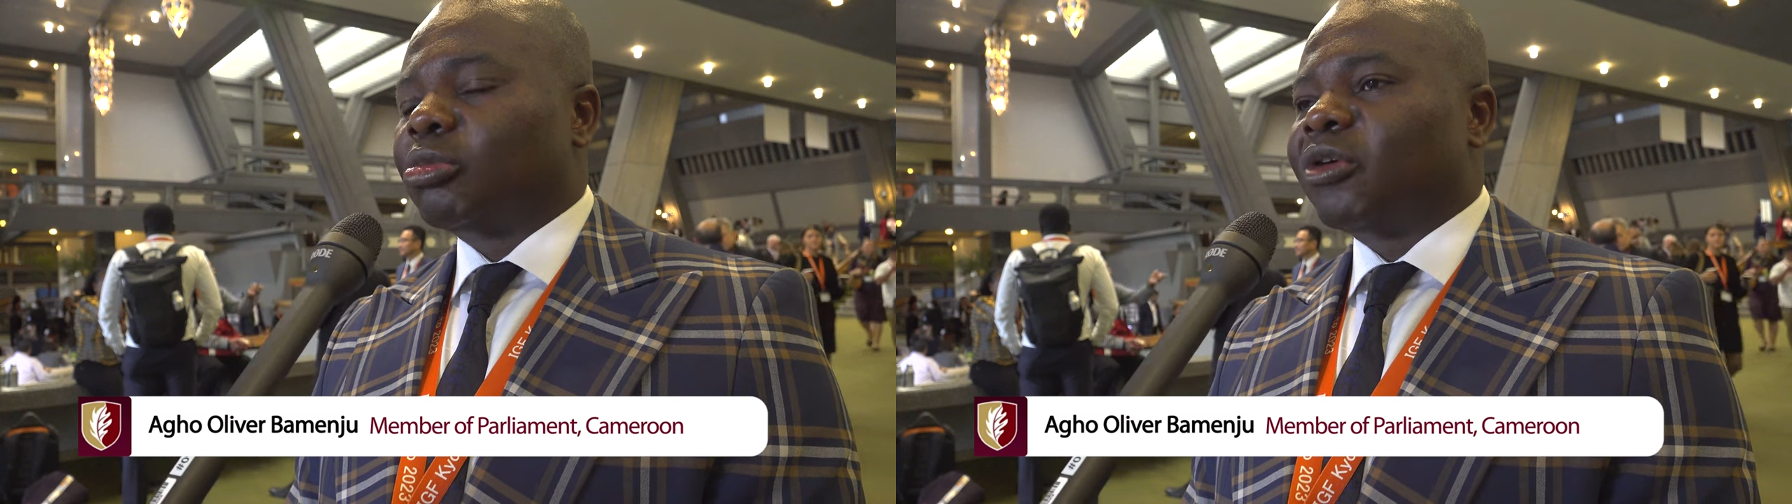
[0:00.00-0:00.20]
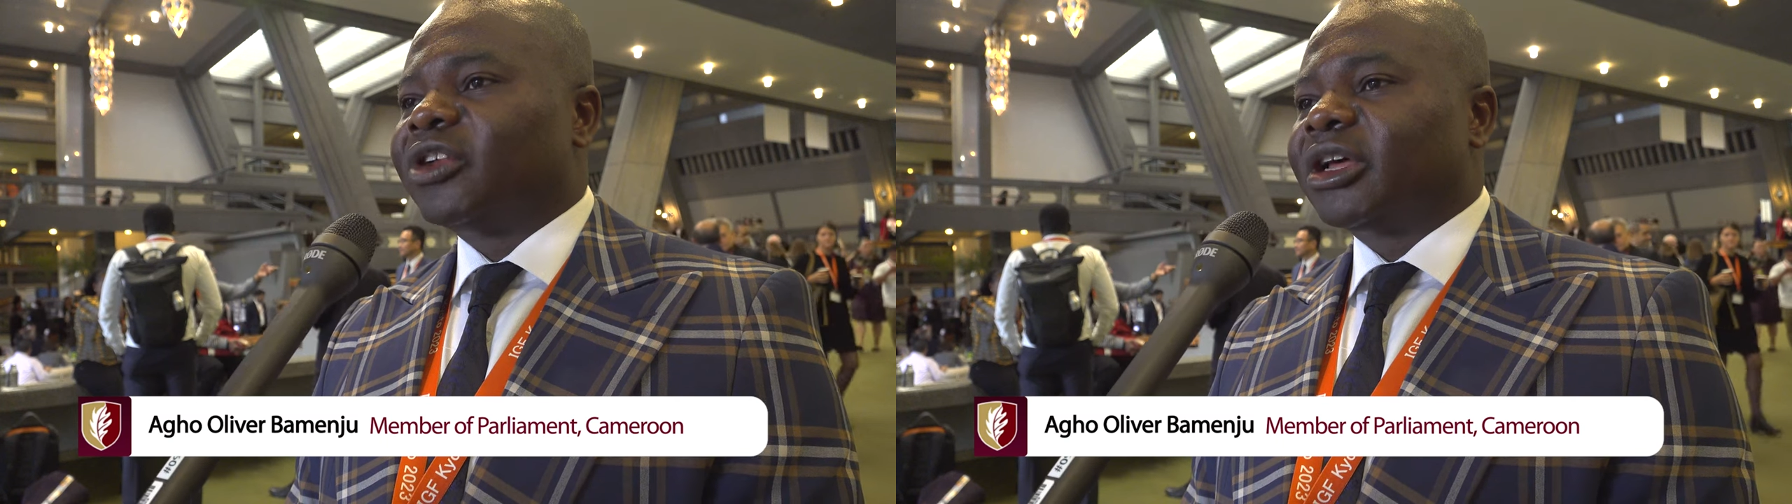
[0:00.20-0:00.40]

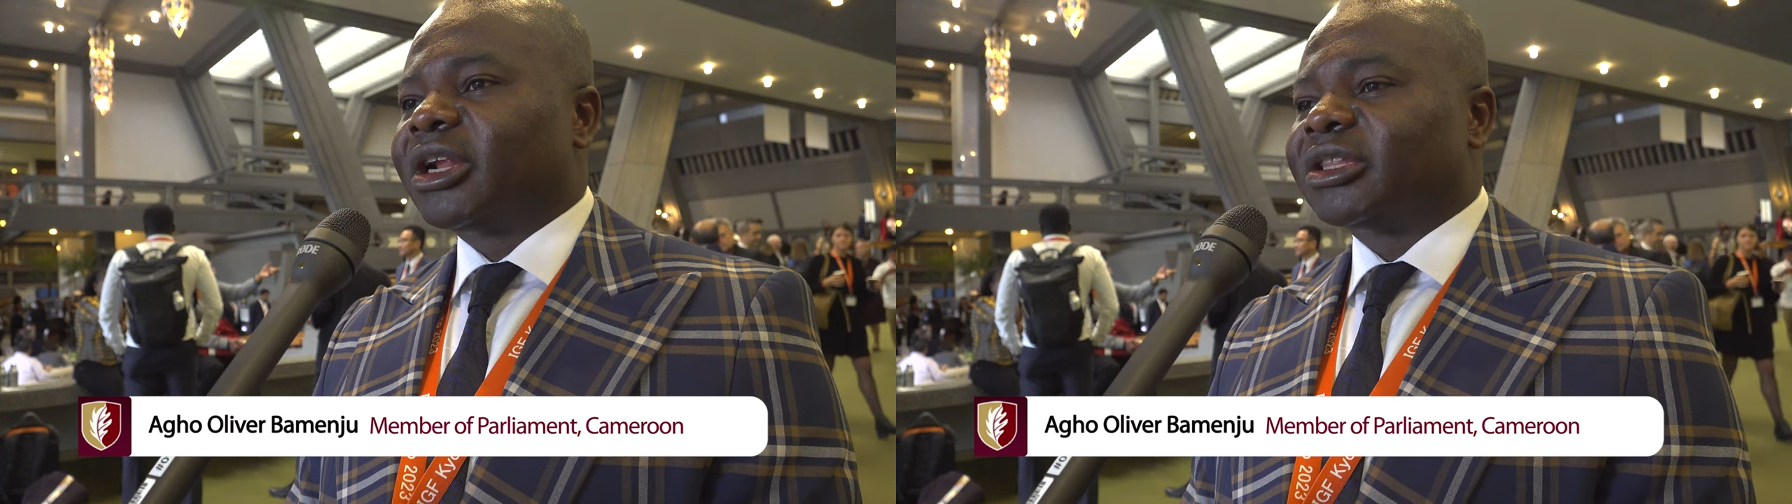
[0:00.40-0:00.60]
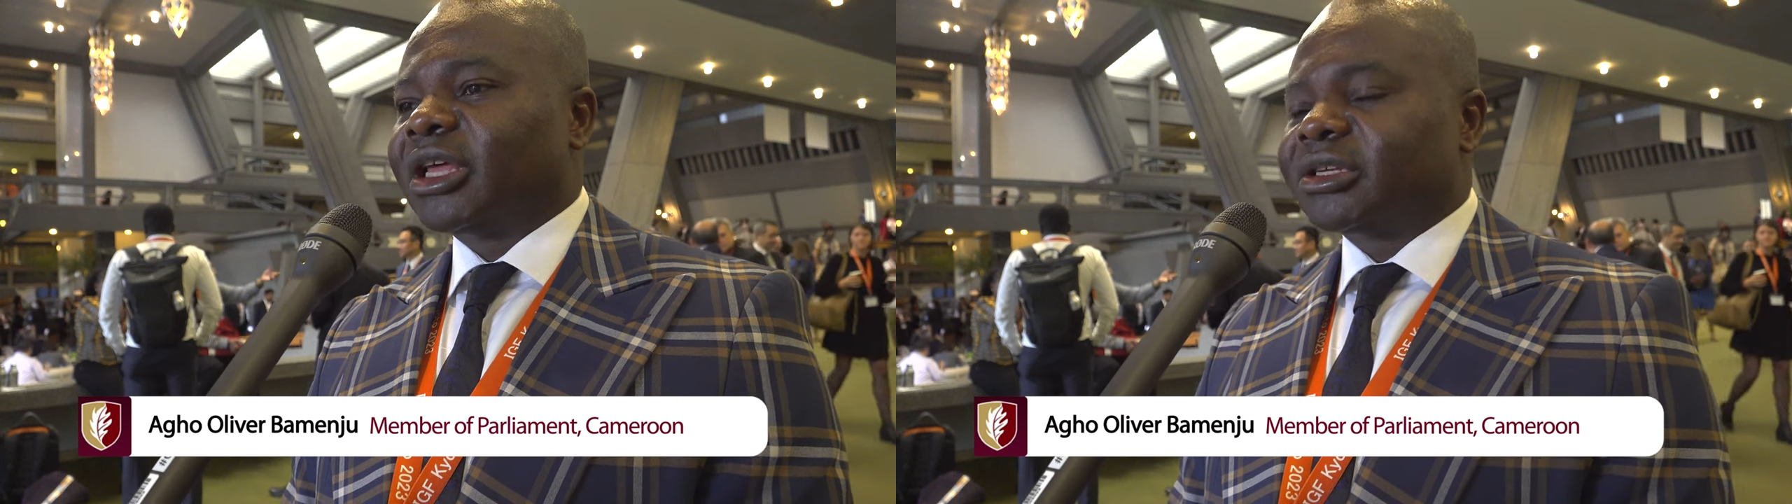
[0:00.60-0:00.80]
some of the
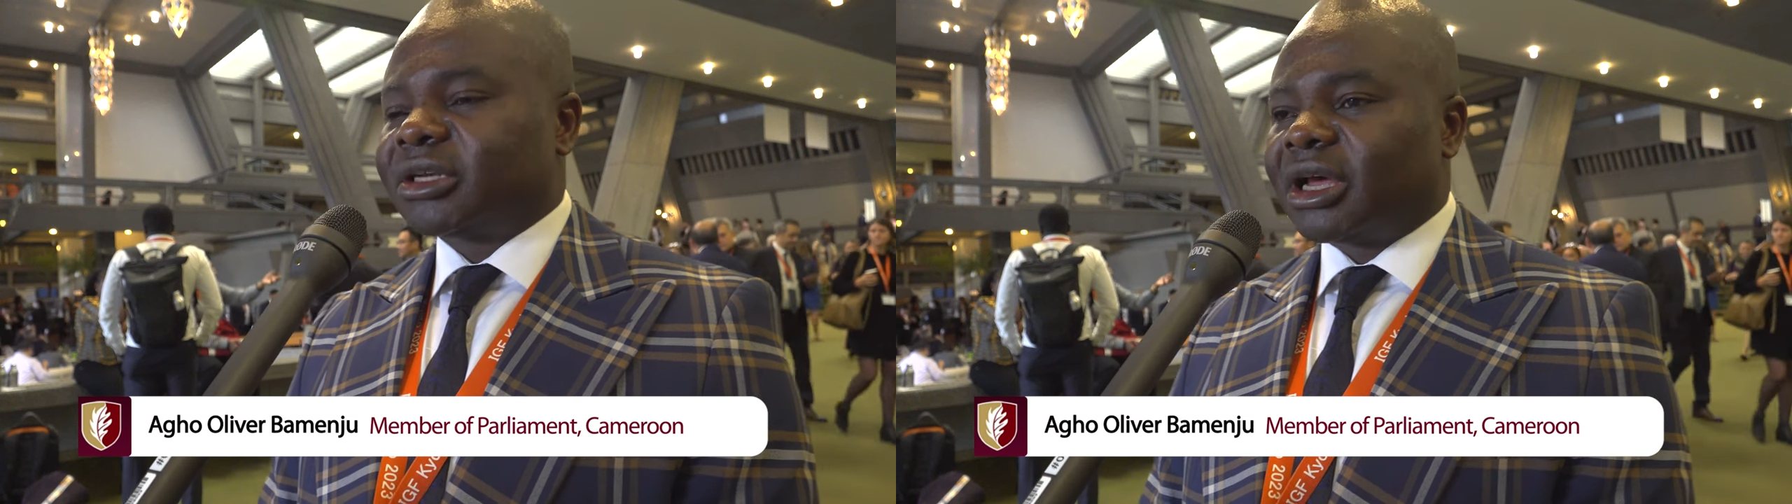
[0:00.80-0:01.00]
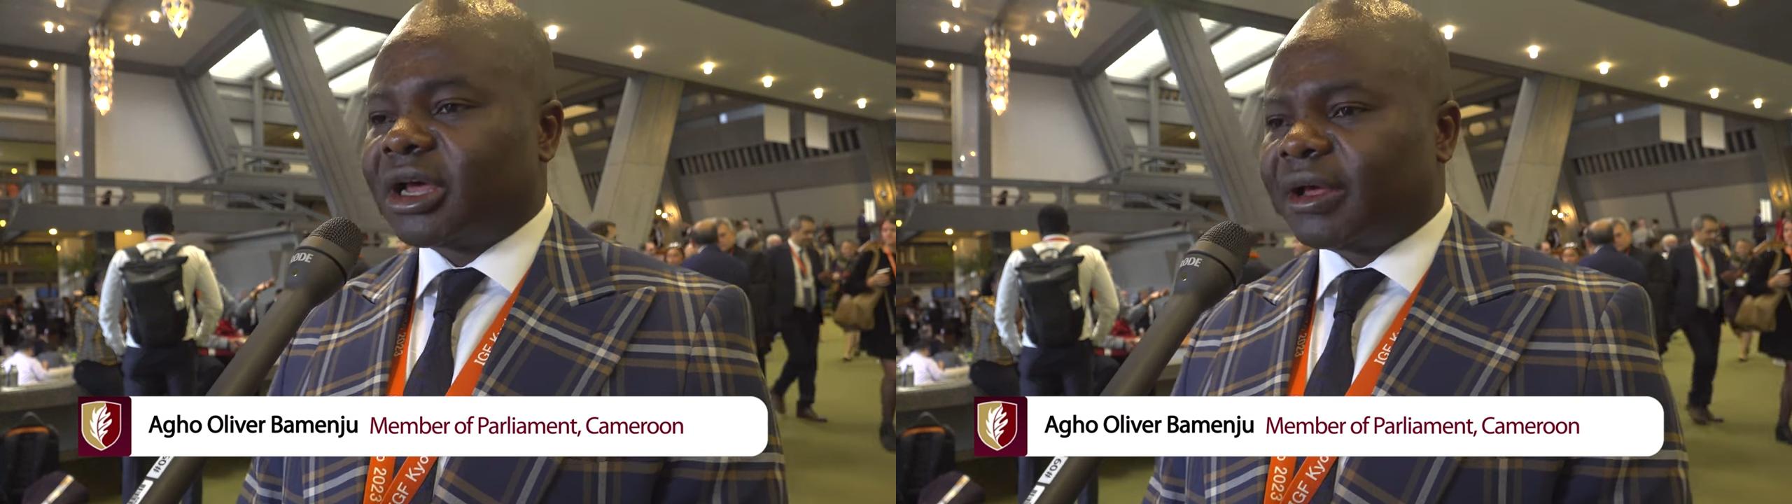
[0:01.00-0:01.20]

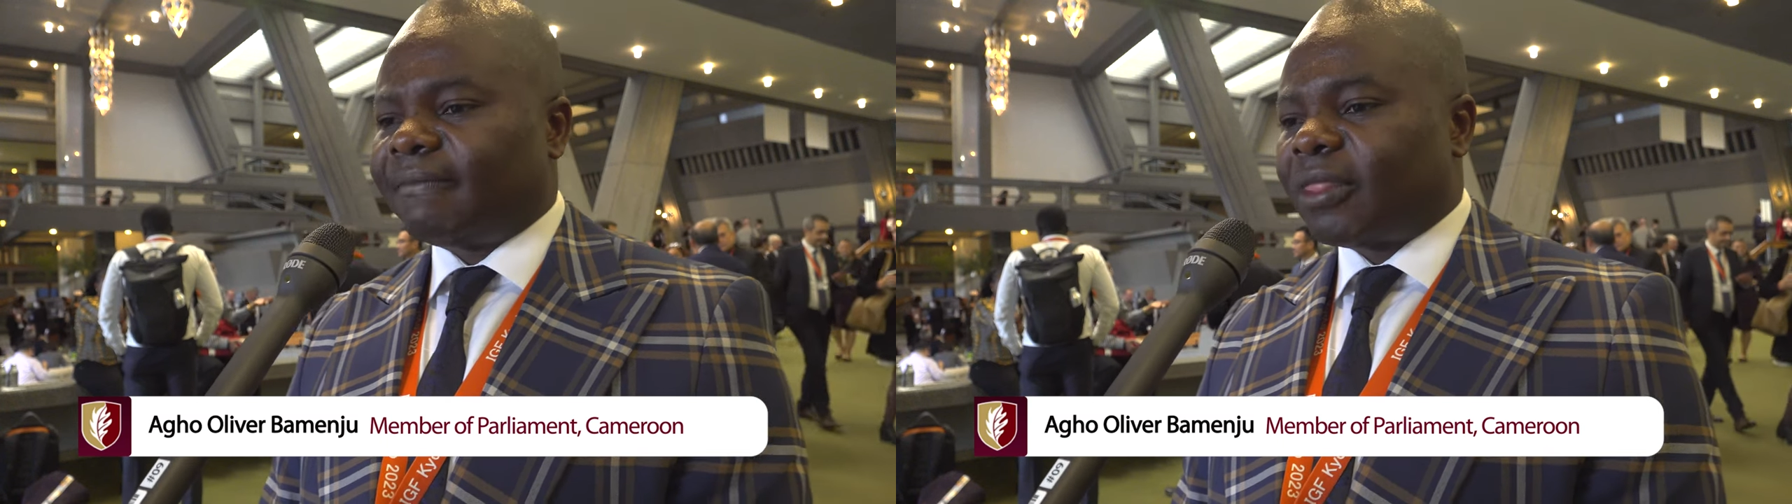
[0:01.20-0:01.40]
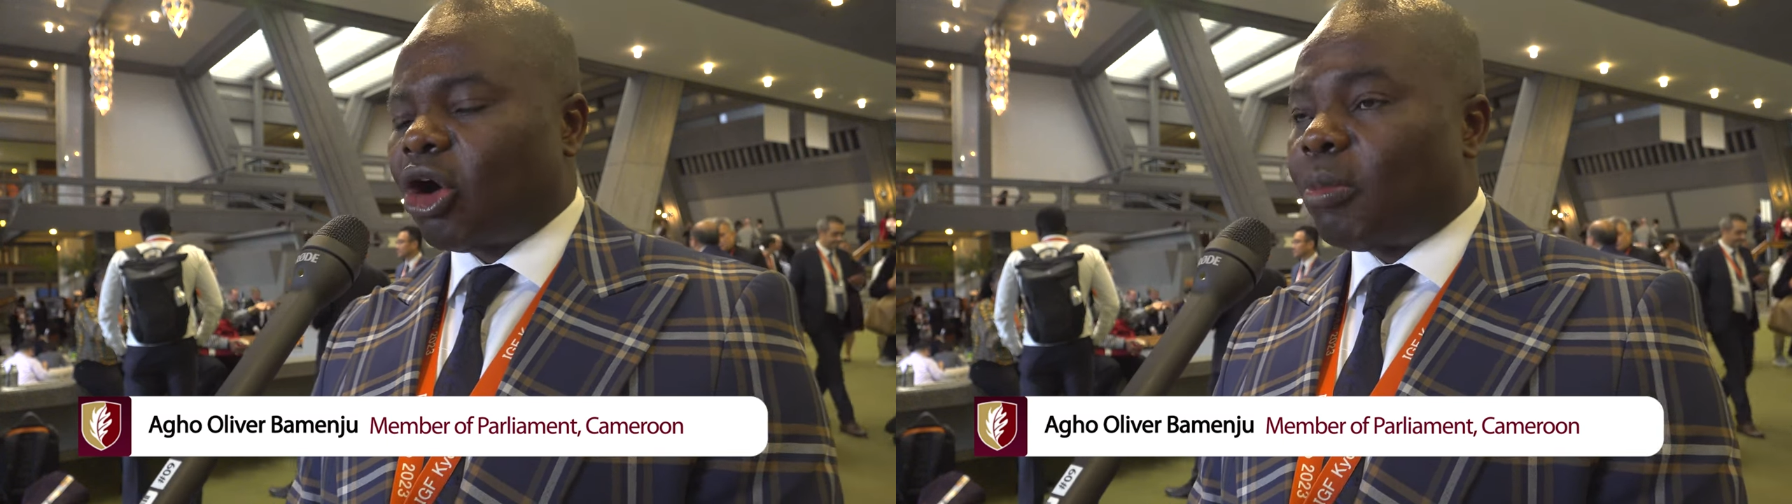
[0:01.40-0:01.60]
greatest
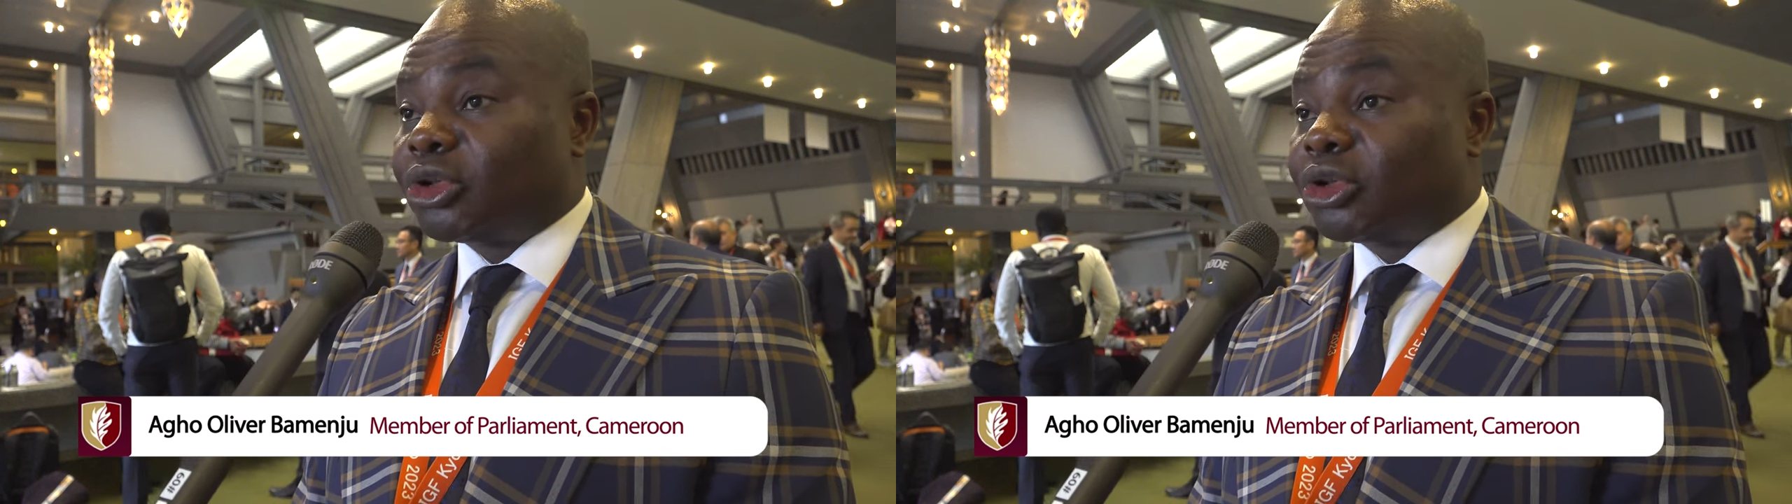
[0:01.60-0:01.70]
um,